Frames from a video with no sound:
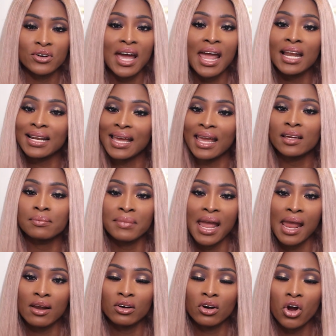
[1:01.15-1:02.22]
I like
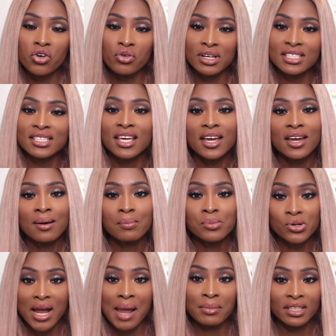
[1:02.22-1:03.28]
my current
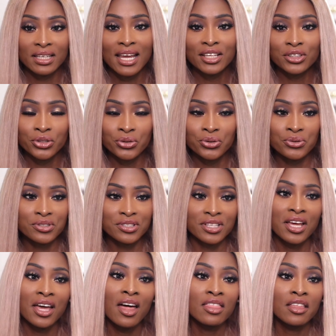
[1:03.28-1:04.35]
primer that I use
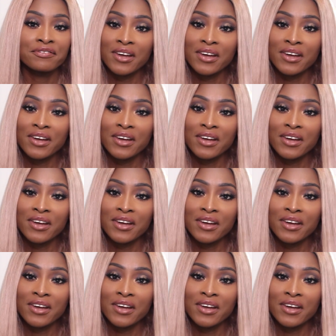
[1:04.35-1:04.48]
the